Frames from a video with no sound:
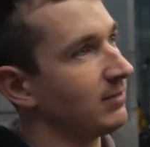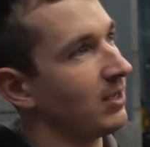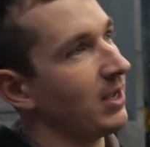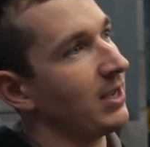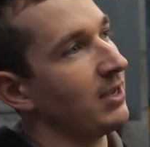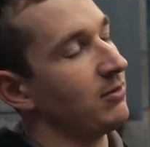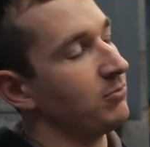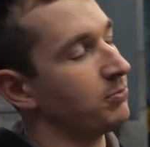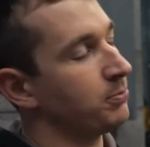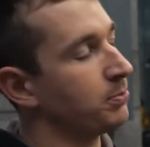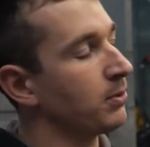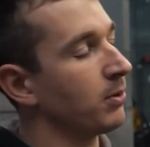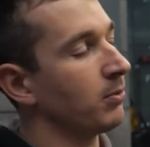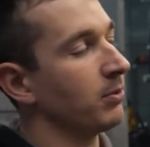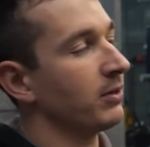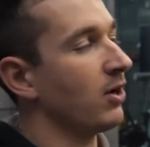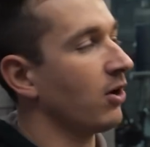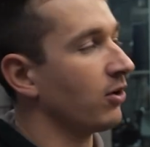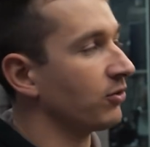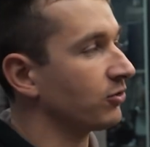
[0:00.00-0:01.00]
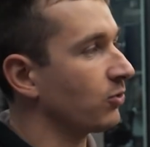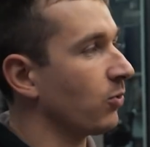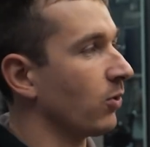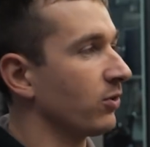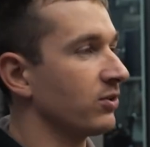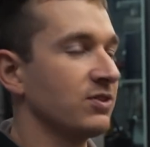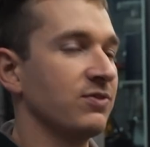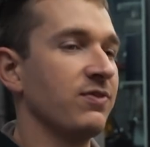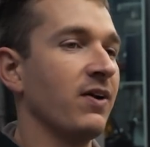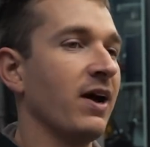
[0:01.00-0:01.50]
it's probably not as
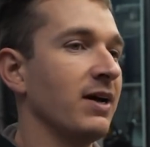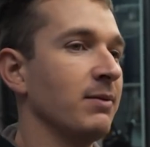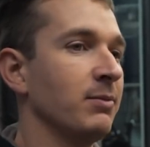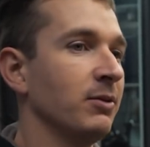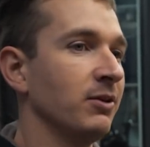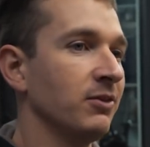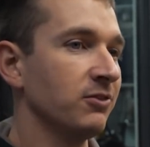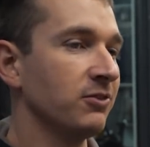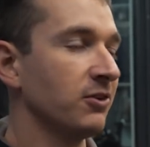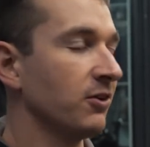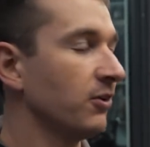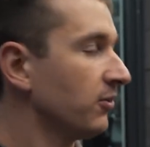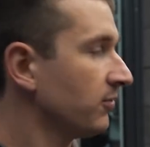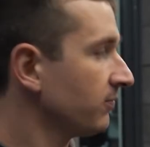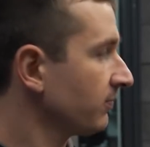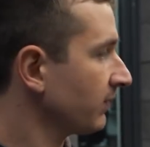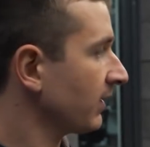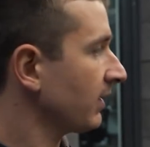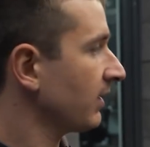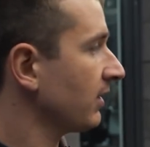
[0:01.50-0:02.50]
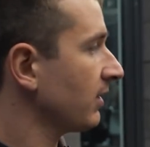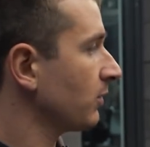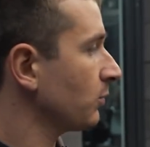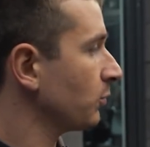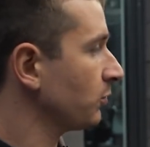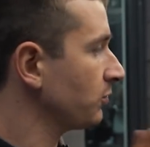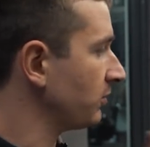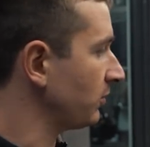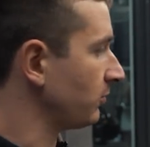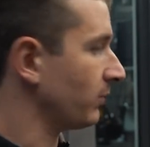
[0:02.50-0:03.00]
quantifiable. So
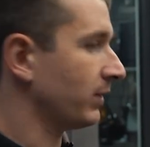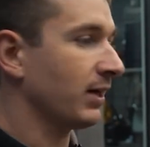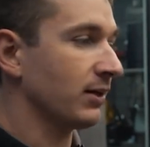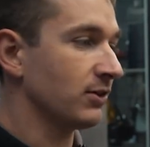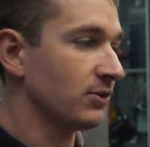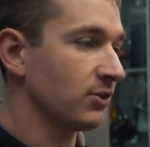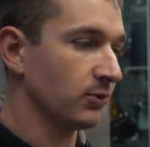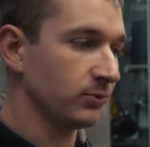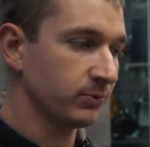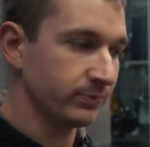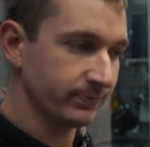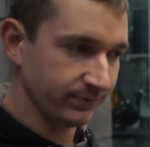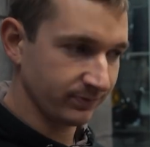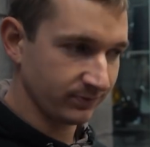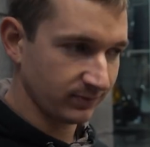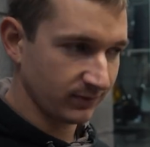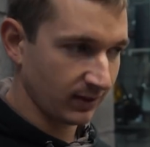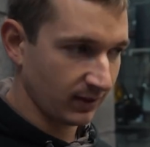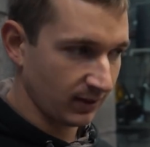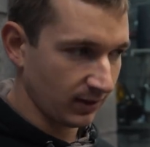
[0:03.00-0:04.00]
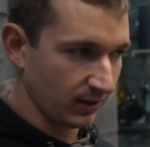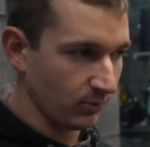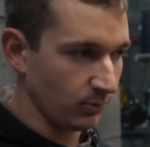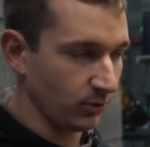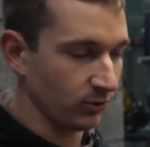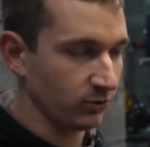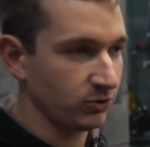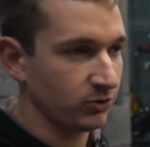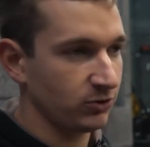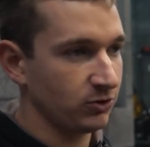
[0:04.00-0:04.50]
we'll see what we can do.
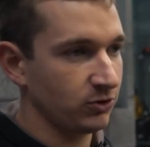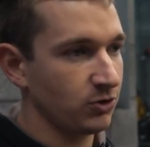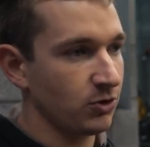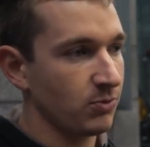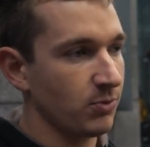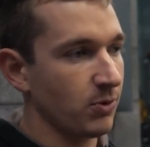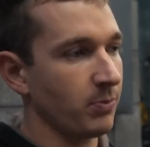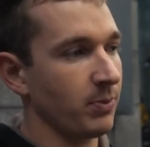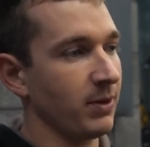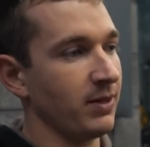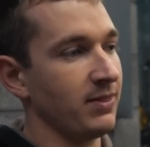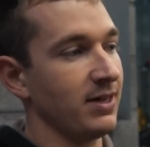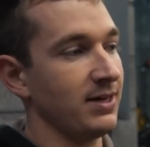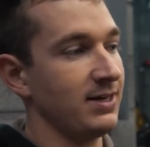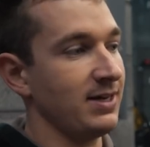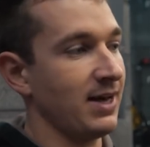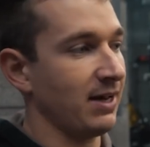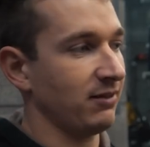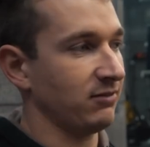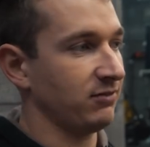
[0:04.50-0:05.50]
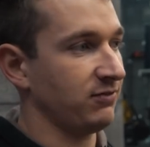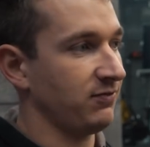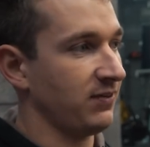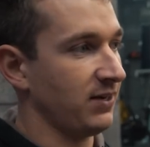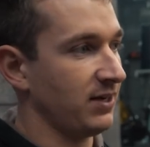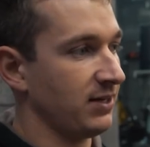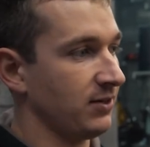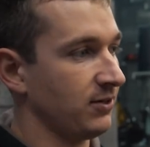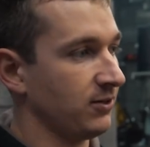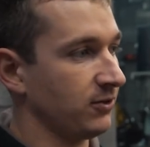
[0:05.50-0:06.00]
We'll come up in the next
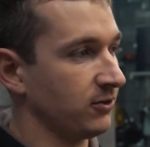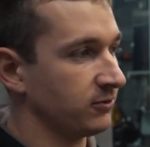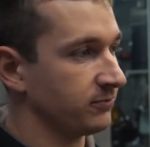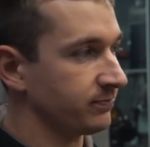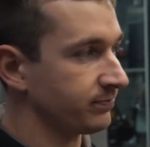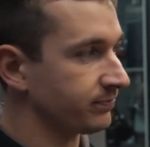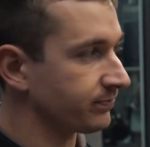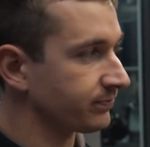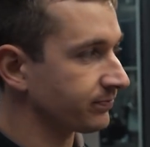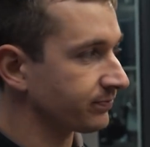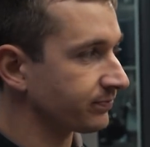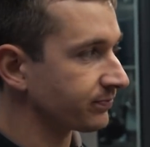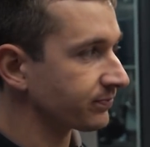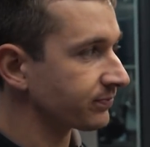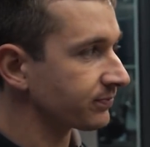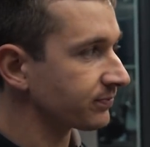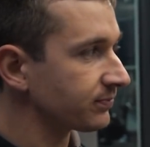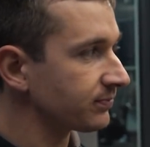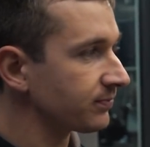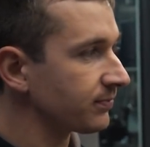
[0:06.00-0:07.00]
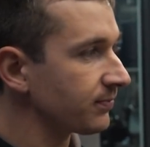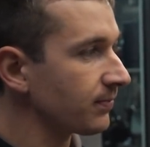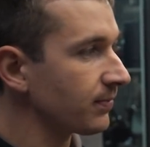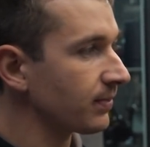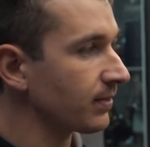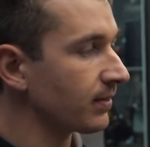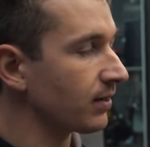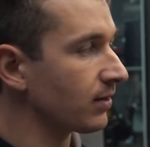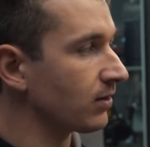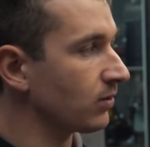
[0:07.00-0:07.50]
video
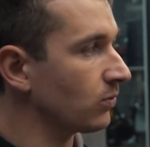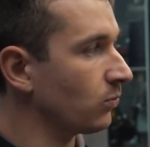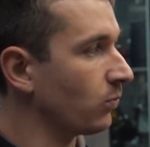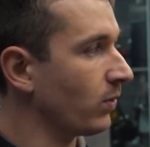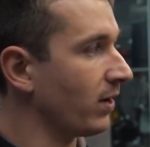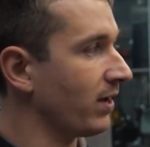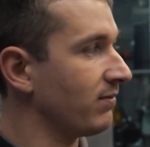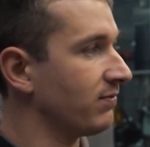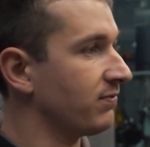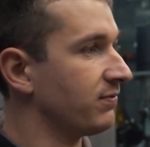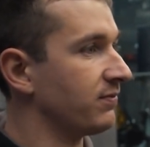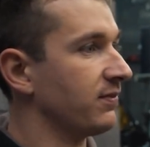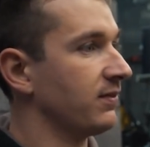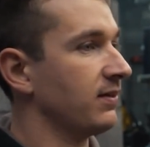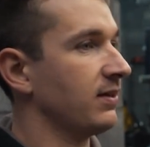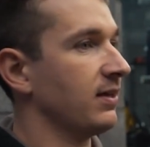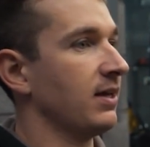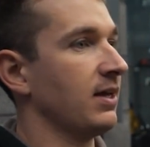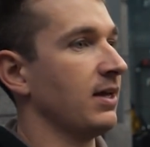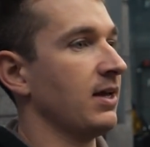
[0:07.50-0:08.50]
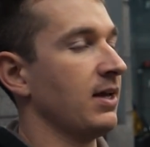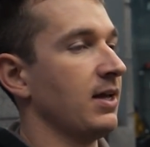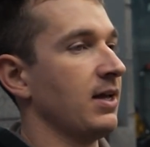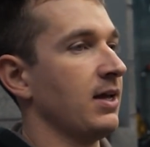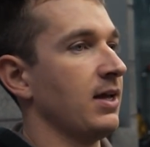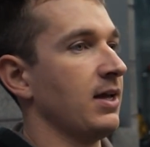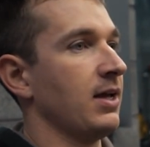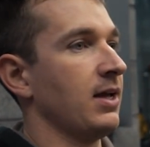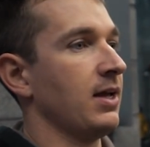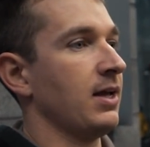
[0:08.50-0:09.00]
with
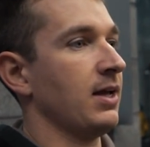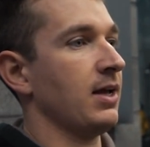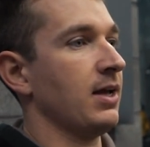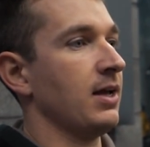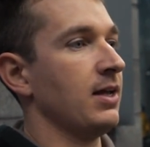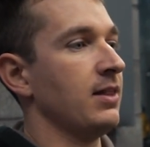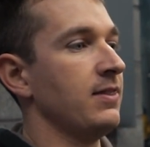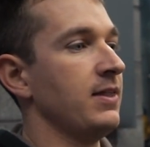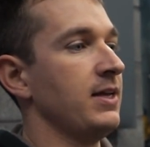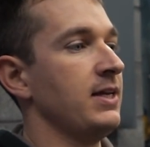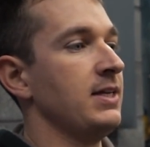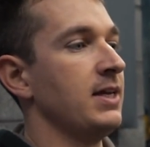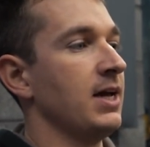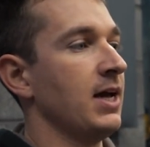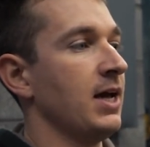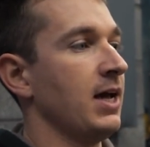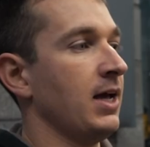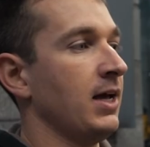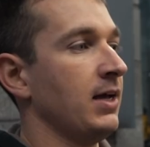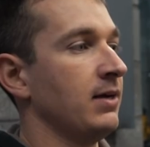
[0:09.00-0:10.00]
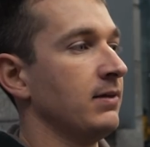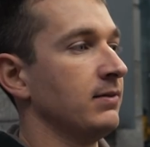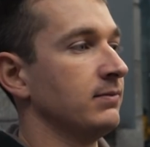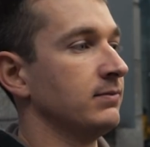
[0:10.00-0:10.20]
the